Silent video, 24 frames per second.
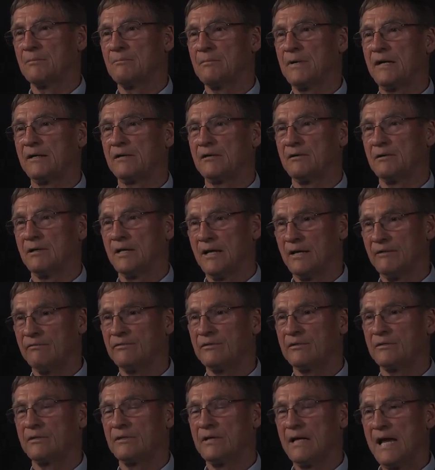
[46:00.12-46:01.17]
commander
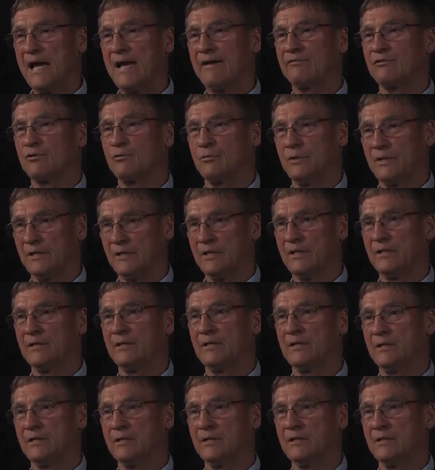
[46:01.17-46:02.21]
left after we
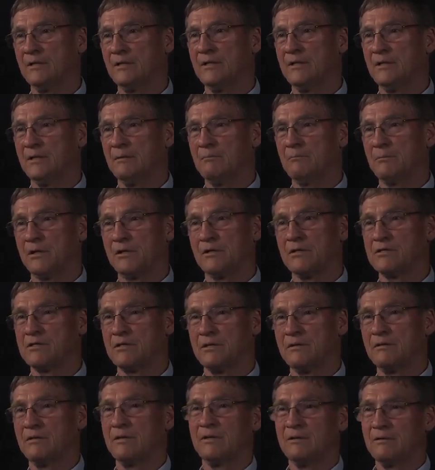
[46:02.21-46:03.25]
did, because
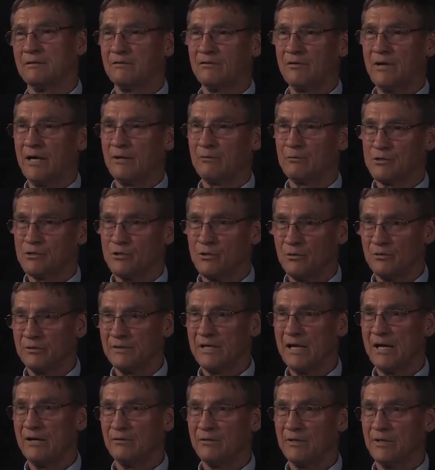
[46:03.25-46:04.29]
the, the track was going
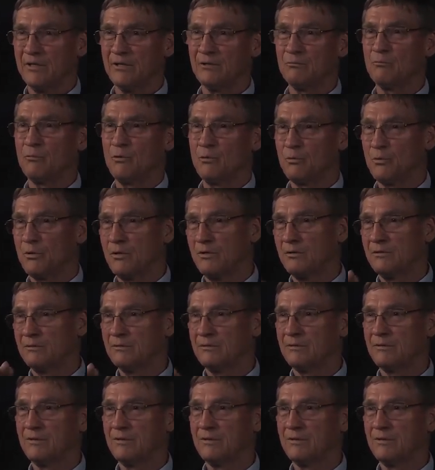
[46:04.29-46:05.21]
downhill and we were going,